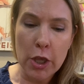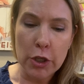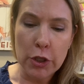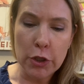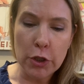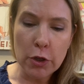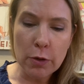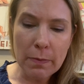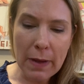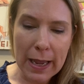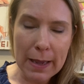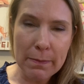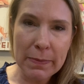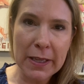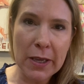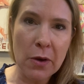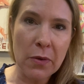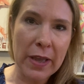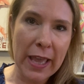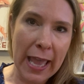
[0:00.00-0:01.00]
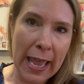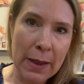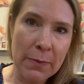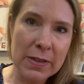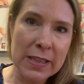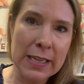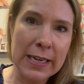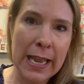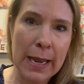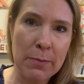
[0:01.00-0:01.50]
you might be okay
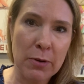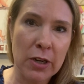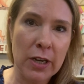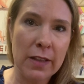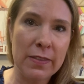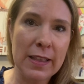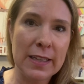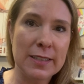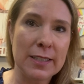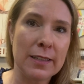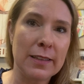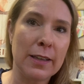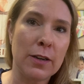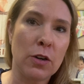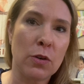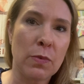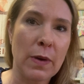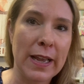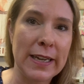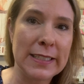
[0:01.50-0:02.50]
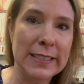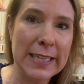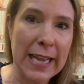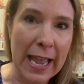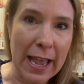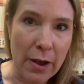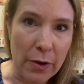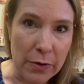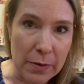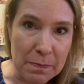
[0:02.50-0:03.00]
with a neighborhood that's a little run
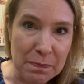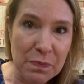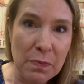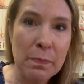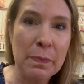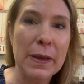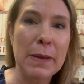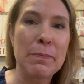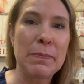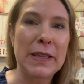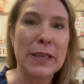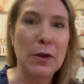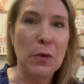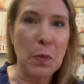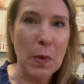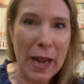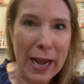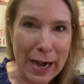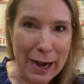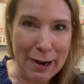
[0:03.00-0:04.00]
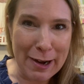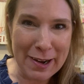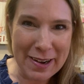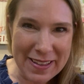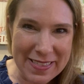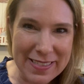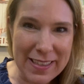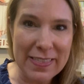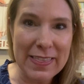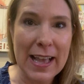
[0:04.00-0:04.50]
down, but be
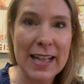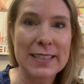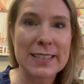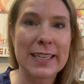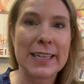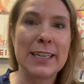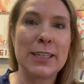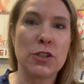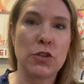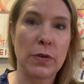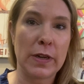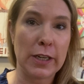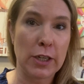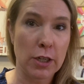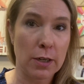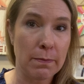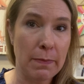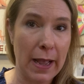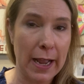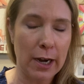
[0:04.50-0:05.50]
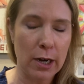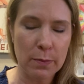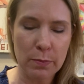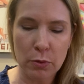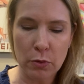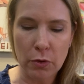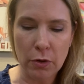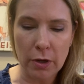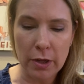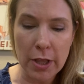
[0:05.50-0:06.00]
aware that that's gonna shrink your buyer
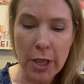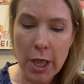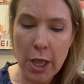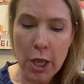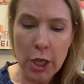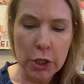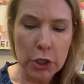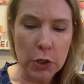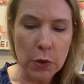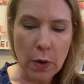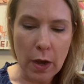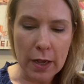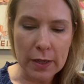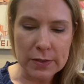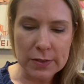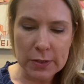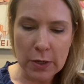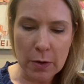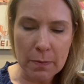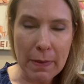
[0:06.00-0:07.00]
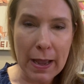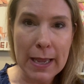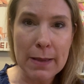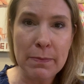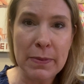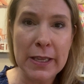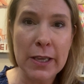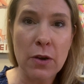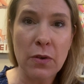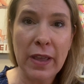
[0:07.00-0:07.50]
pool. You also might
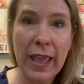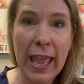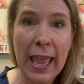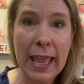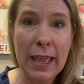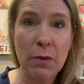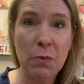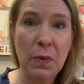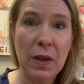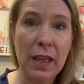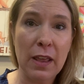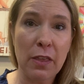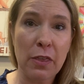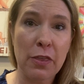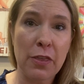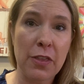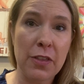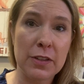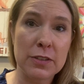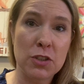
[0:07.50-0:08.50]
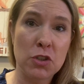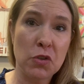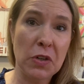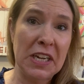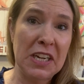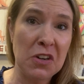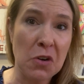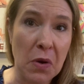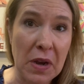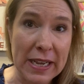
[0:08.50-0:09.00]
be okay with
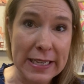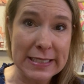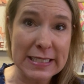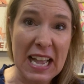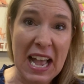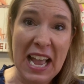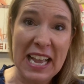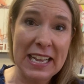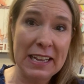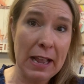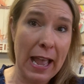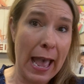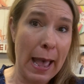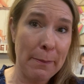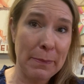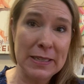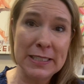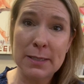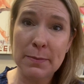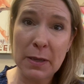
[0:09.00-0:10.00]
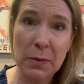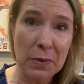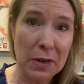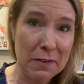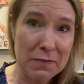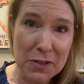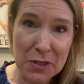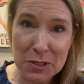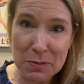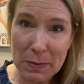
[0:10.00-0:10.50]
street noise. I happen to be one
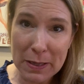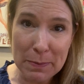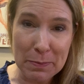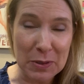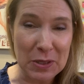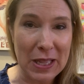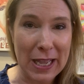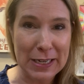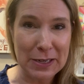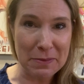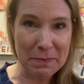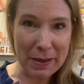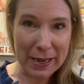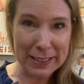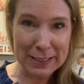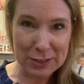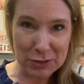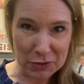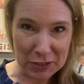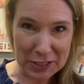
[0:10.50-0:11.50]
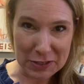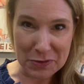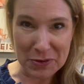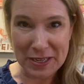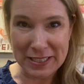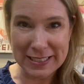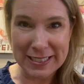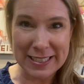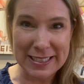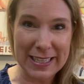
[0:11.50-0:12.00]
of those people. I don't mind street
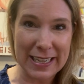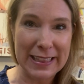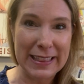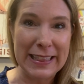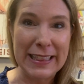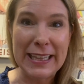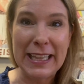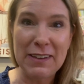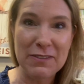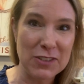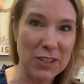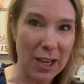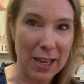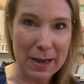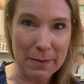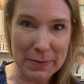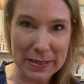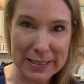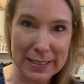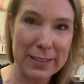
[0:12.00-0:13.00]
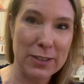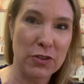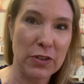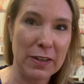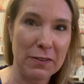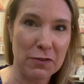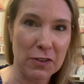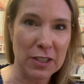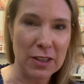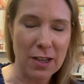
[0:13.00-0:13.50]
noise because I lived on a busy
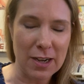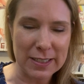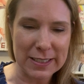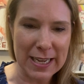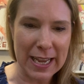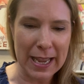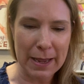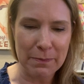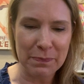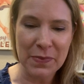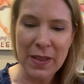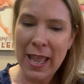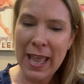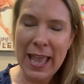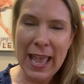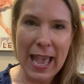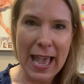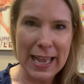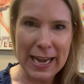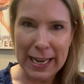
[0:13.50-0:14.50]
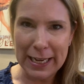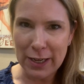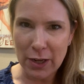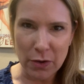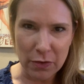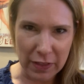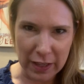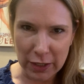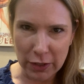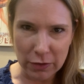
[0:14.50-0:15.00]
street for a long time. And I
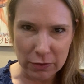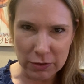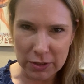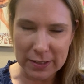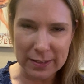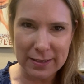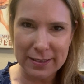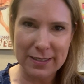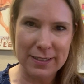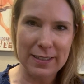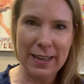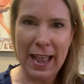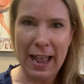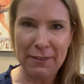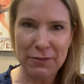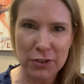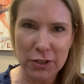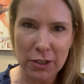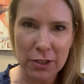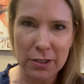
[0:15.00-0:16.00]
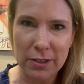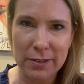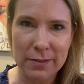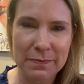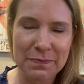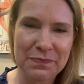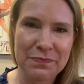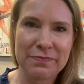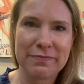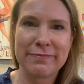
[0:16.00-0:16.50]
know that you just, after
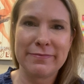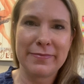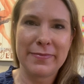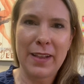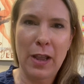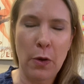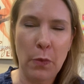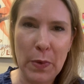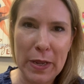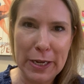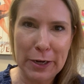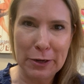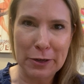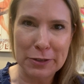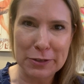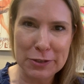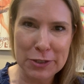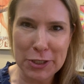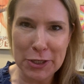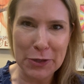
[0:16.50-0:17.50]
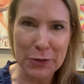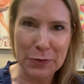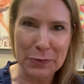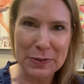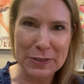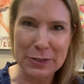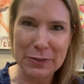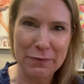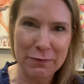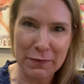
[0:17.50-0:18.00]
a week or two,
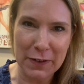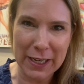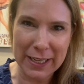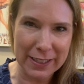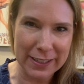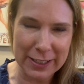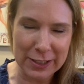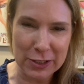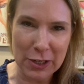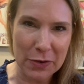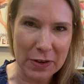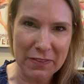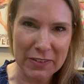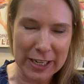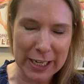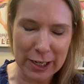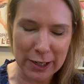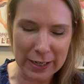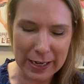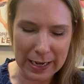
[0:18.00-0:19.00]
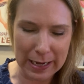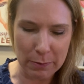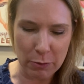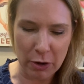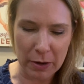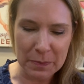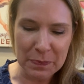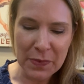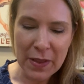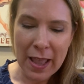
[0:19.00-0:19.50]
you don't even hear it
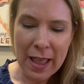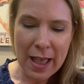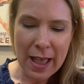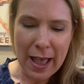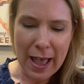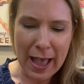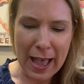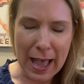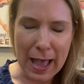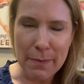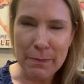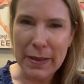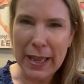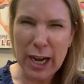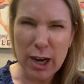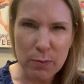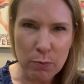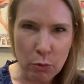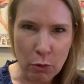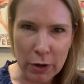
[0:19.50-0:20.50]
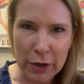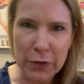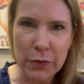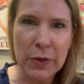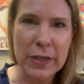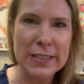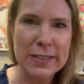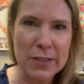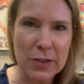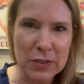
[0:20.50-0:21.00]
anymore. Airport
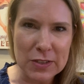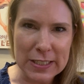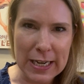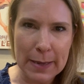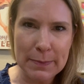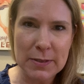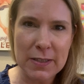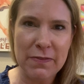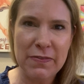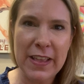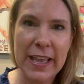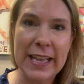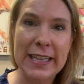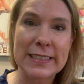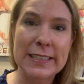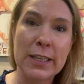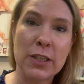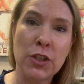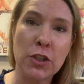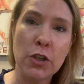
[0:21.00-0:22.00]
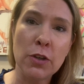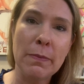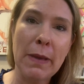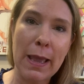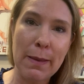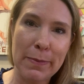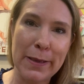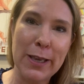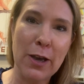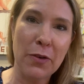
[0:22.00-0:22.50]
noise, those types of things. You
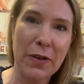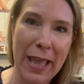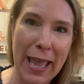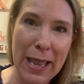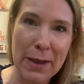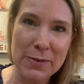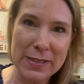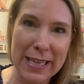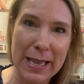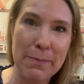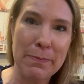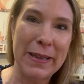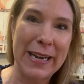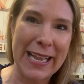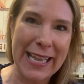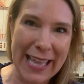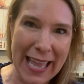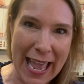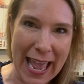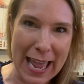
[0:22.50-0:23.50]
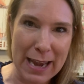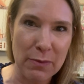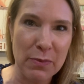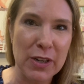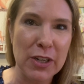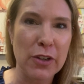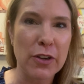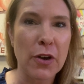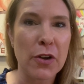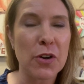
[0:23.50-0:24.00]
may be okay with it, but again,
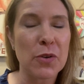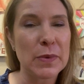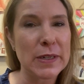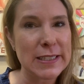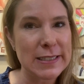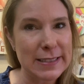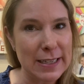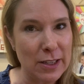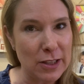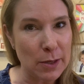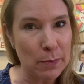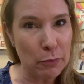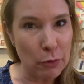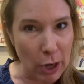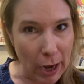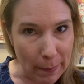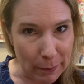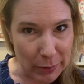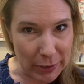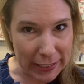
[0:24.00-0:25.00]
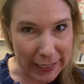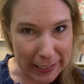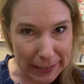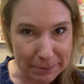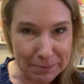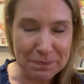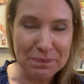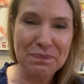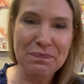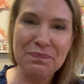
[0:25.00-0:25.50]
when you go to resell the property,